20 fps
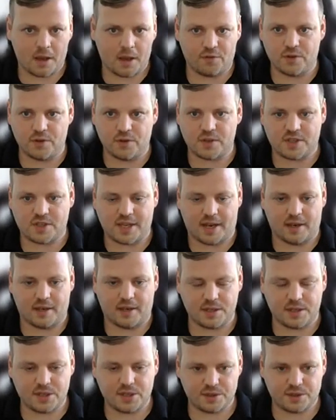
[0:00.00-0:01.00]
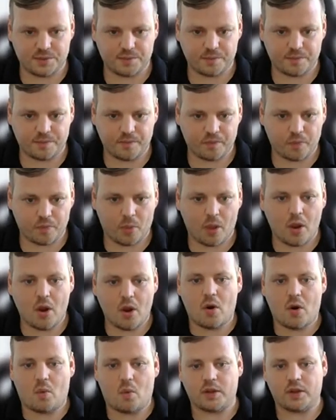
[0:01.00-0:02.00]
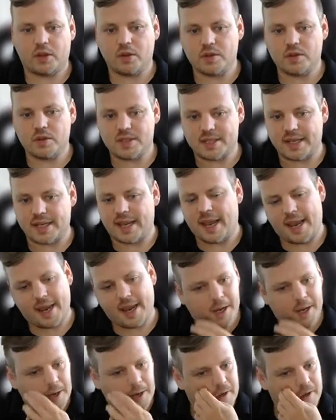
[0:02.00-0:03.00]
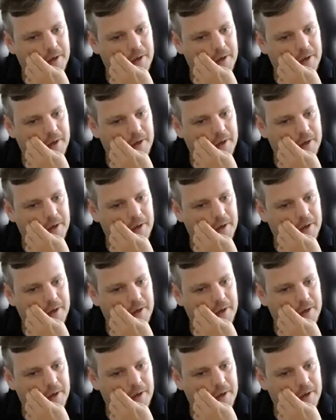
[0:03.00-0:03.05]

If you send this, what you'll see here,